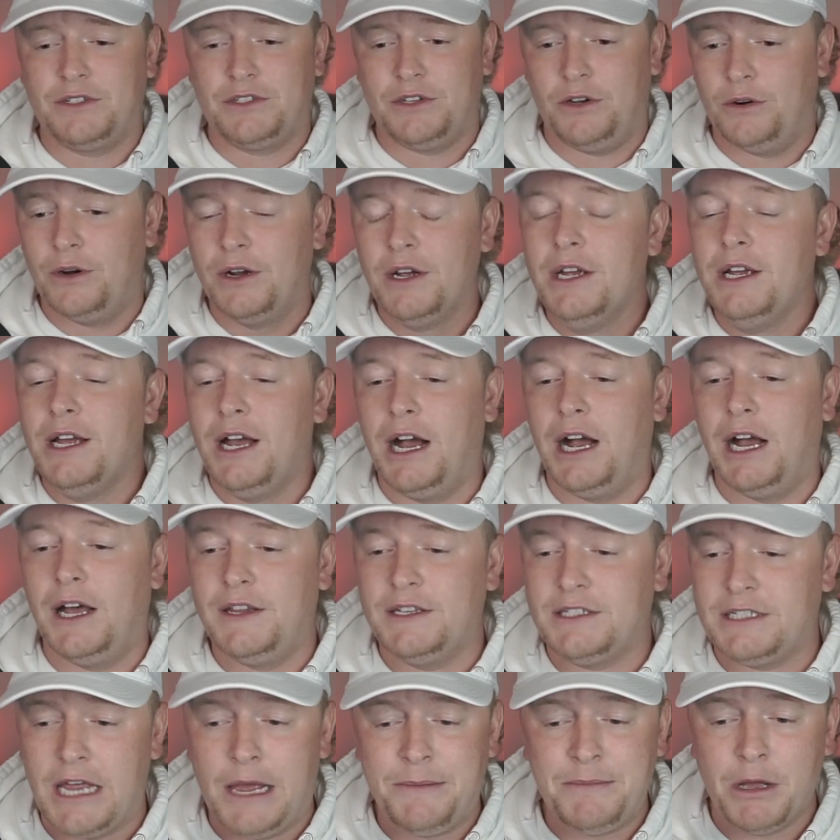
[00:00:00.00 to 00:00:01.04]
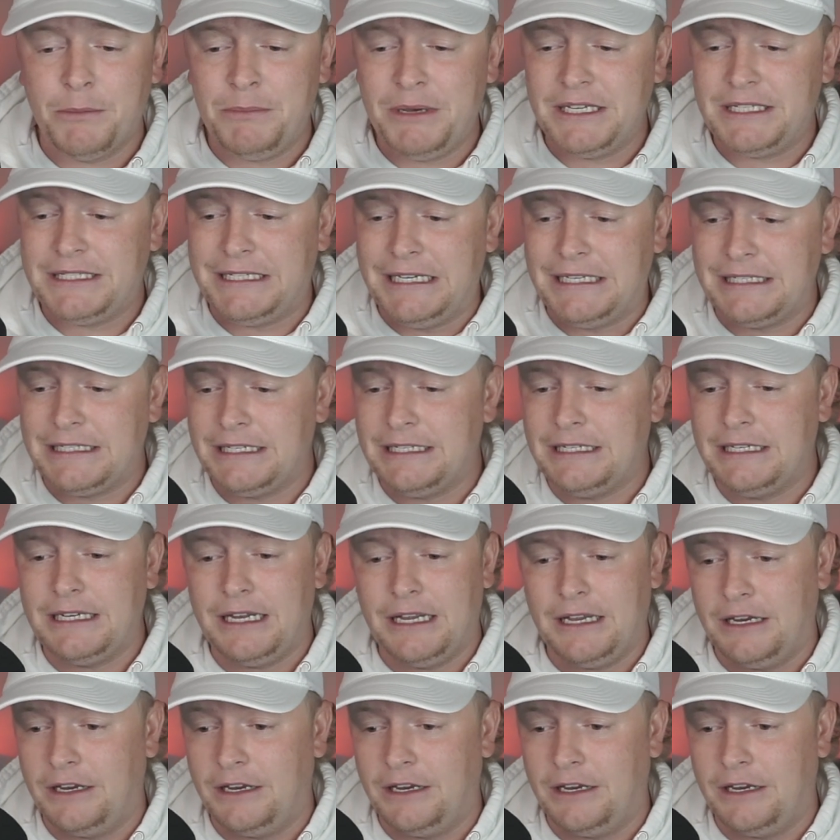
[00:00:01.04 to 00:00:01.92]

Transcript: So this MLB season,